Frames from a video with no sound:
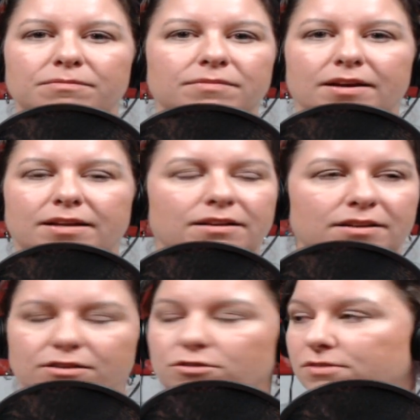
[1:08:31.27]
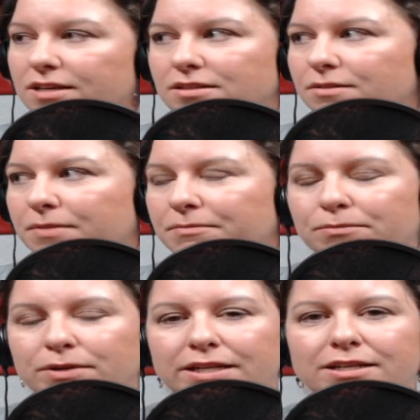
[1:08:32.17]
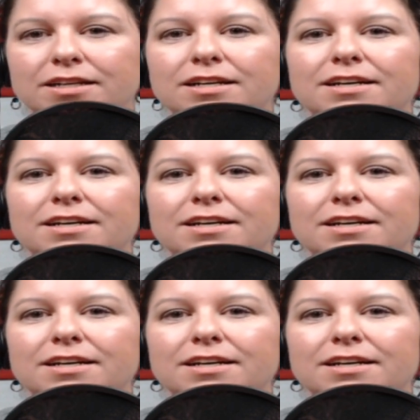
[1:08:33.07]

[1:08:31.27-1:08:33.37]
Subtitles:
I can't. You're testing my memory here.